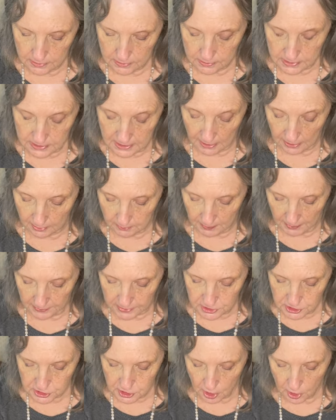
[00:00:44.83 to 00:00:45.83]
sailing by the
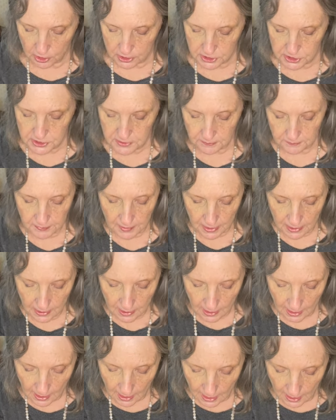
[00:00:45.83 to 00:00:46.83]
stars.
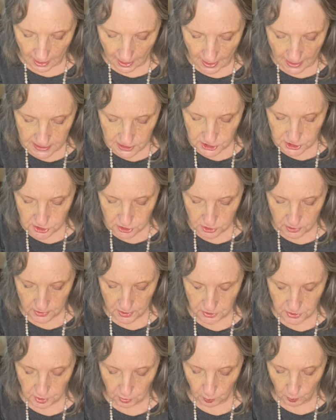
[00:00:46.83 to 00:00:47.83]
I stood
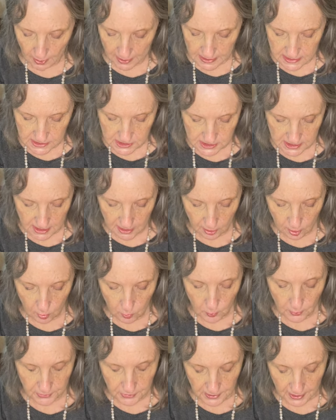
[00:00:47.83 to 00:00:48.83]
at the raised
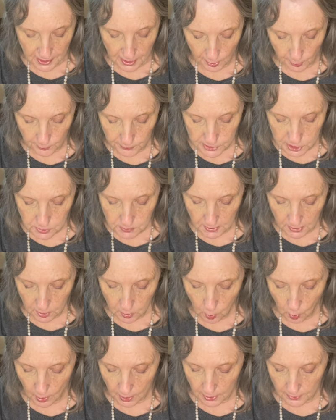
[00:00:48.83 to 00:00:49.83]
helm with the
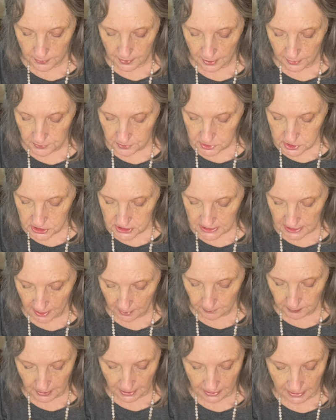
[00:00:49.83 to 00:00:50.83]
helmsman while the others
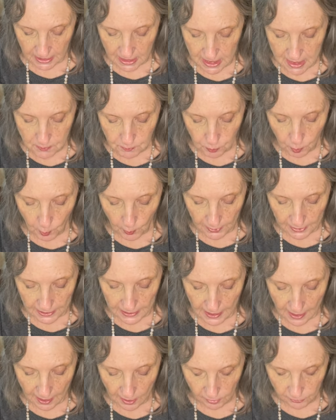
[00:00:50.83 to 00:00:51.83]
slept, and he
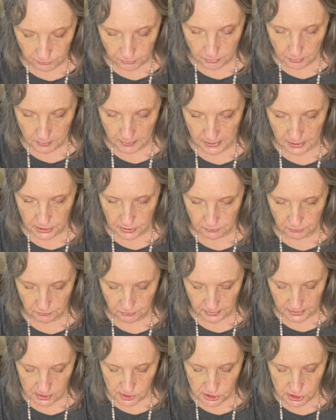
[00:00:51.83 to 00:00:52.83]
pointed out for me the
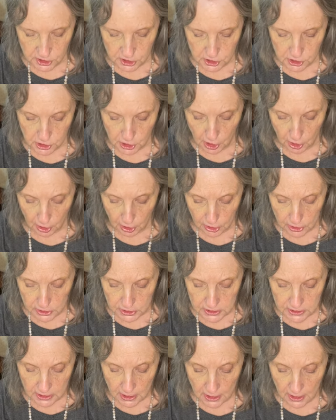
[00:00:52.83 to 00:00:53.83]
fixed
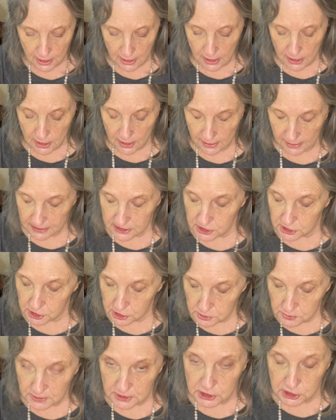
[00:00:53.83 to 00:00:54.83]
stars
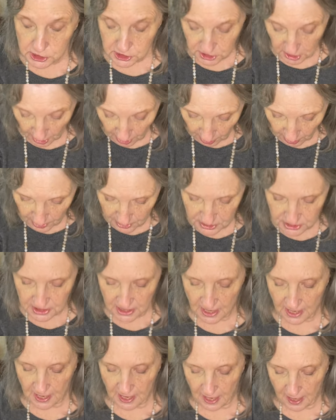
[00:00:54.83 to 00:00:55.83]

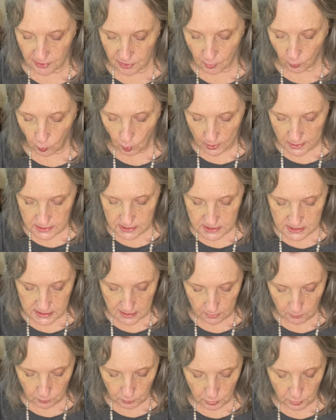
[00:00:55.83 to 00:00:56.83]
and the ones
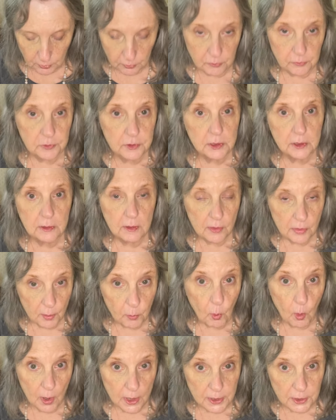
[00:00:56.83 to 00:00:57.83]
that moved, the
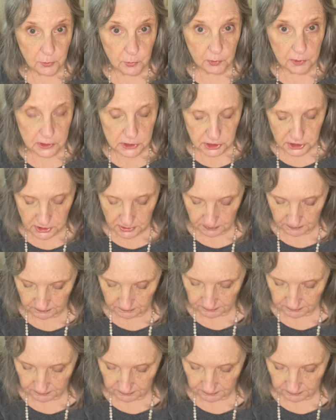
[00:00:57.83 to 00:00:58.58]
wanderers.